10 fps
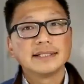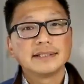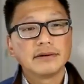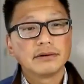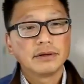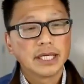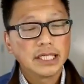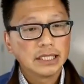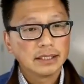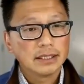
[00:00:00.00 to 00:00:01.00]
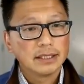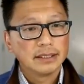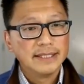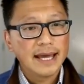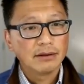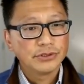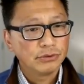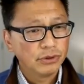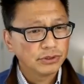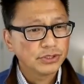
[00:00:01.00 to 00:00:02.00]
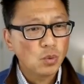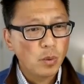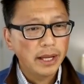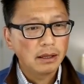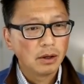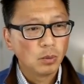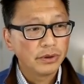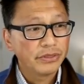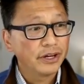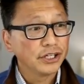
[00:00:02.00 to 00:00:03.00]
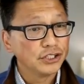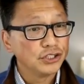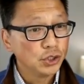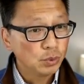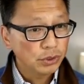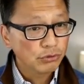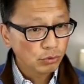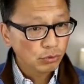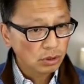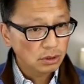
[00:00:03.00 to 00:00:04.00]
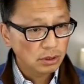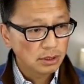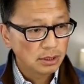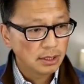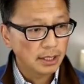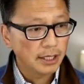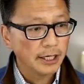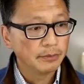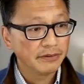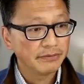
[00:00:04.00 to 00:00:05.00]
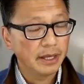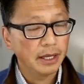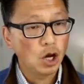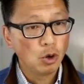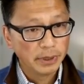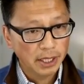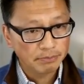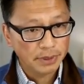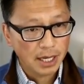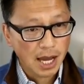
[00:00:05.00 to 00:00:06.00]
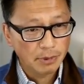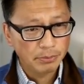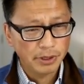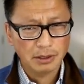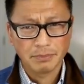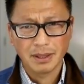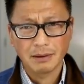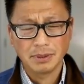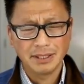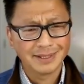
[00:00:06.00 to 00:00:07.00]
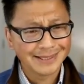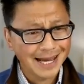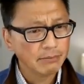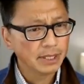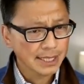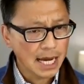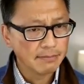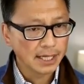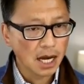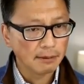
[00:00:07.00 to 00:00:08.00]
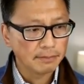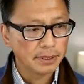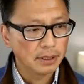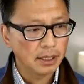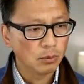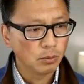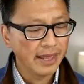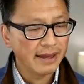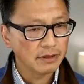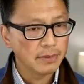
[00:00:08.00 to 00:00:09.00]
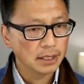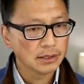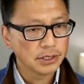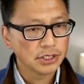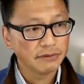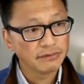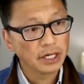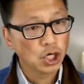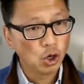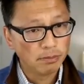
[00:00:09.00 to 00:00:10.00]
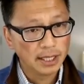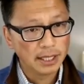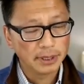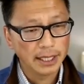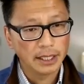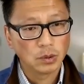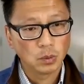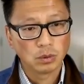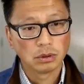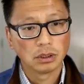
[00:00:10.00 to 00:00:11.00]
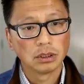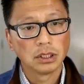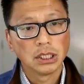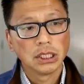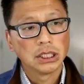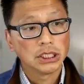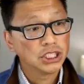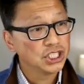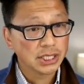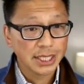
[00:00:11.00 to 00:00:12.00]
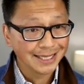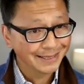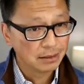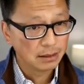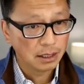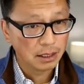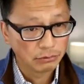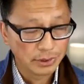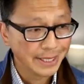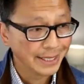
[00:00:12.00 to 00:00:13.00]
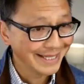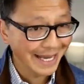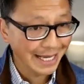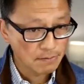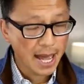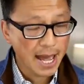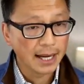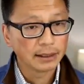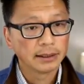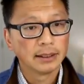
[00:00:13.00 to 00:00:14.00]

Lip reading: is they're gonna announce soon. They're still weighing on what they're gonna do with the rule. If they open up the comment period, I believe the timing's coming up where they have to make a decision if they're gonna open it up again or just gonna rescind and take it back.